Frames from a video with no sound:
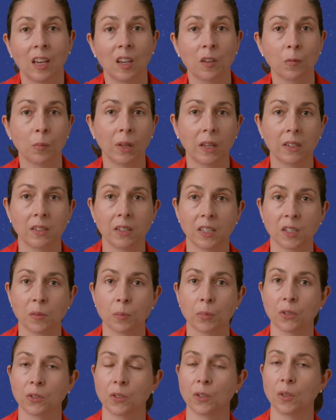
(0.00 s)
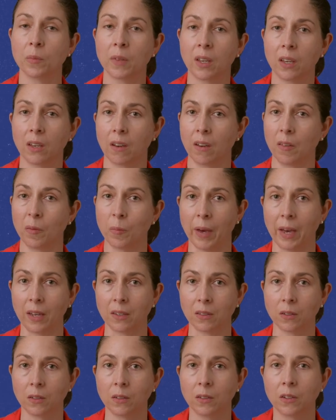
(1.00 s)
If blood tests presume that you have
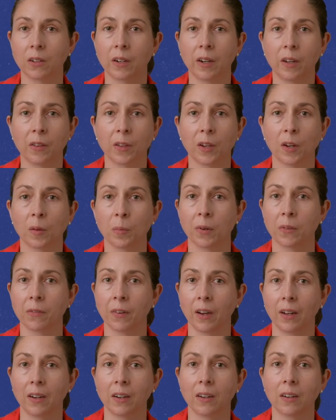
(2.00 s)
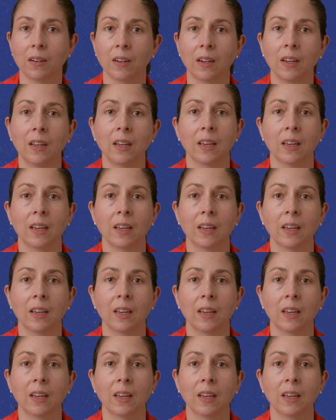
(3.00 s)
MASLD, your healthcare provider